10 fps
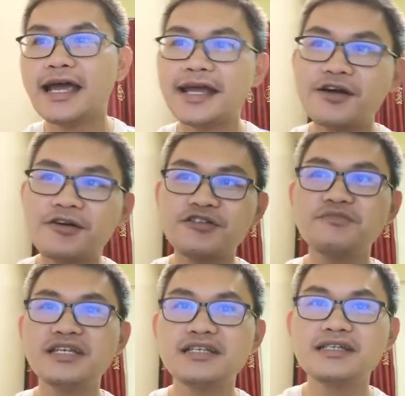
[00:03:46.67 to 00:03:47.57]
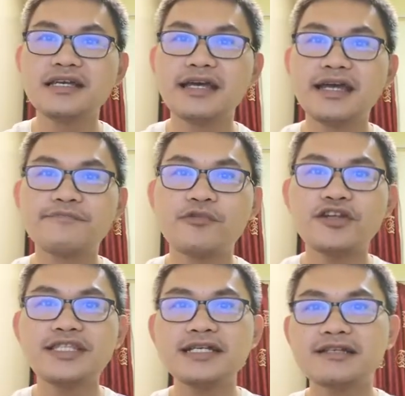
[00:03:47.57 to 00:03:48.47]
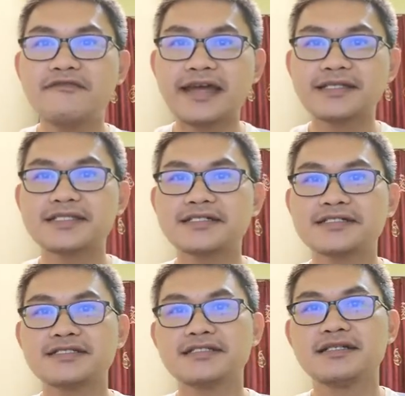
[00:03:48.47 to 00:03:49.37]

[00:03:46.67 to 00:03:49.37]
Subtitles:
economic, and political factors.